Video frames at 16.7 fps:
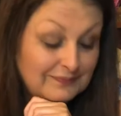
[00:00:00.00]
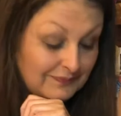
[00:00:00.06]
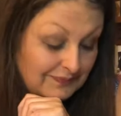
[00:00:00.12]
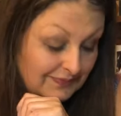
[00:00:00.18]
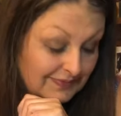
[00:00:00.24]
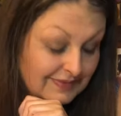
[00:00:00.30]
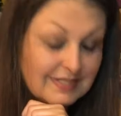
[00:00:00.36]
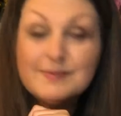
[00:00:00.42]

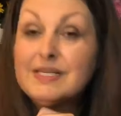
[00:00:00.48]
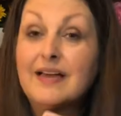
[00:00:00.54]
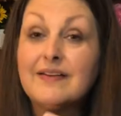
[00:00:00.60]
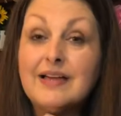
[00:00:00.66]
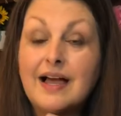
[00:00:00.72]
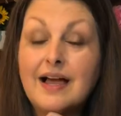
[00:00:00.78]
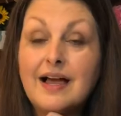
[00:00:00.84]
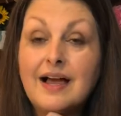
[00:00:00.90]

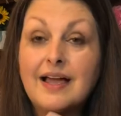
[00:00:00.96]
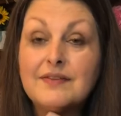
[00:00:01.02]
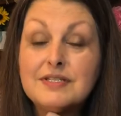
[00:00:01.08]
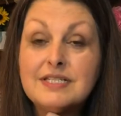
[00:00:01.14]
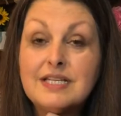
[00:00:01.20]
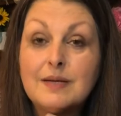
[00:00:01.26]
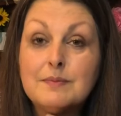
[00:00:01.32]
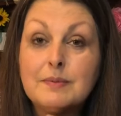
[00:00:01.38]
Sometimes I have to
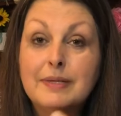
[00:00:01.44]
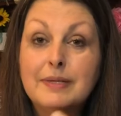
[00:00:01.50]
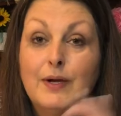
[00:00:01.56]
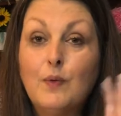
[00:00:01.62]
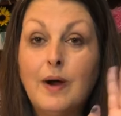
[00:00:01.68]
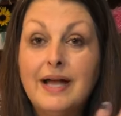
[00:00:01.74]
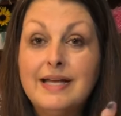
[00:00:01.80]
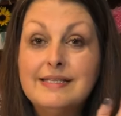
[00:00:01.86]
tell him to be
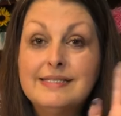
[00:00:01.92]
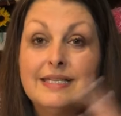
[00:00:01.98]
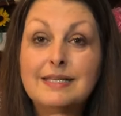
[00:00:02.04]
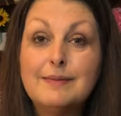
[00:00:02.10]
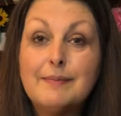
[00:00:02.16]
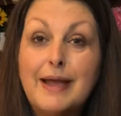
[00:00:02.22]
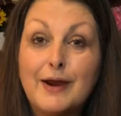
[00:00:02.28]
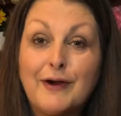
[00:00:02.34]
quiet and sit in
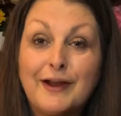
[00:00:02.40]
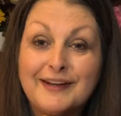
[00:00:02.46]
the background.